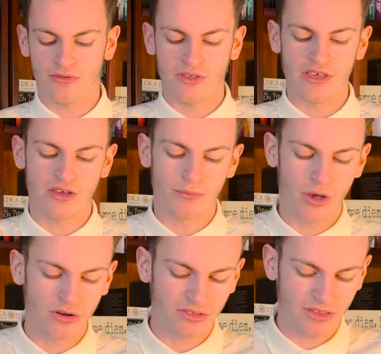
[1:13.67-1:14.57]
the
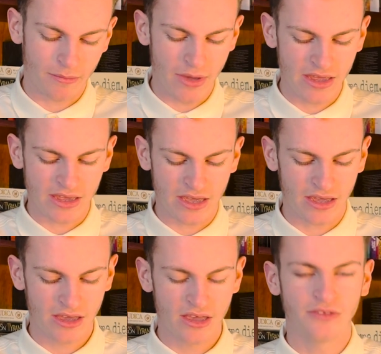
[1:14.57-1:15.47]
components that
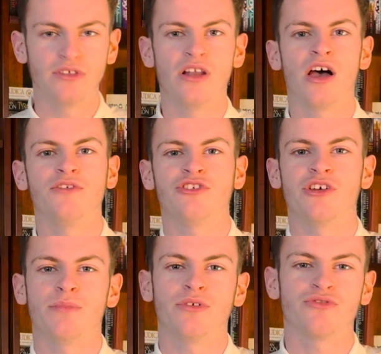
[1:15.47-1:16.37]
make the Live
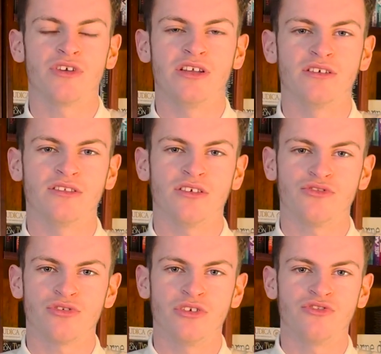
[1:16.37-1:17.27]
Ship Traders
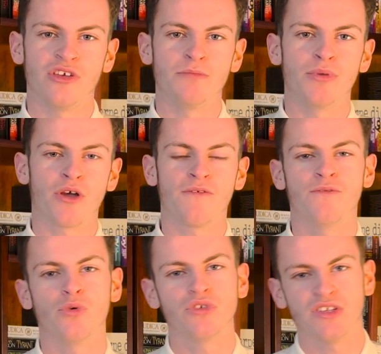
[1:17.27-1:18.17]
trilogy, book
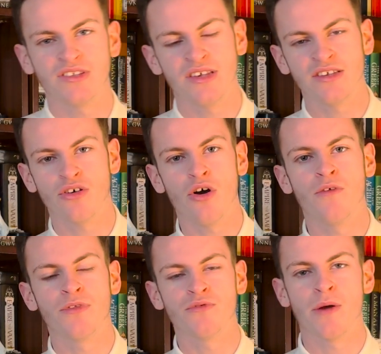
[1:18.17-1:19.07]
4 to 6
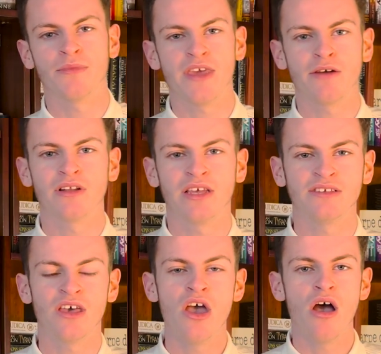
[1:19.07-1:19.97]
of The Realm of the
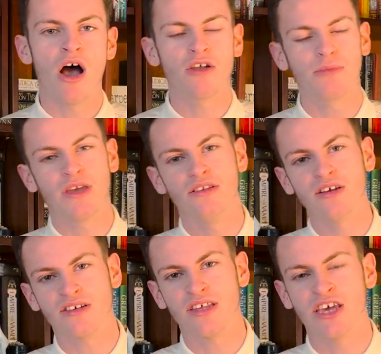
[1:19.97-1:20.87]
Elderlings. I'm going to be
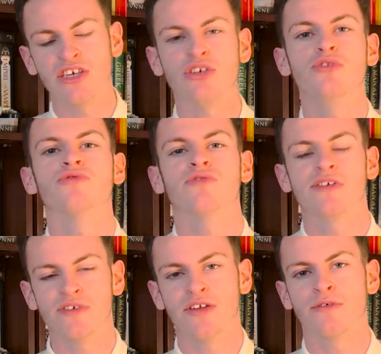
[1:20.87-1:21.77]
conducting a huge
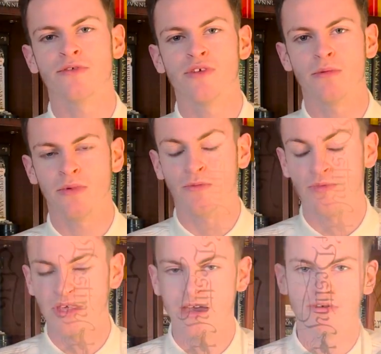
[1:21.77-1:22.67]
reread of The Realm of the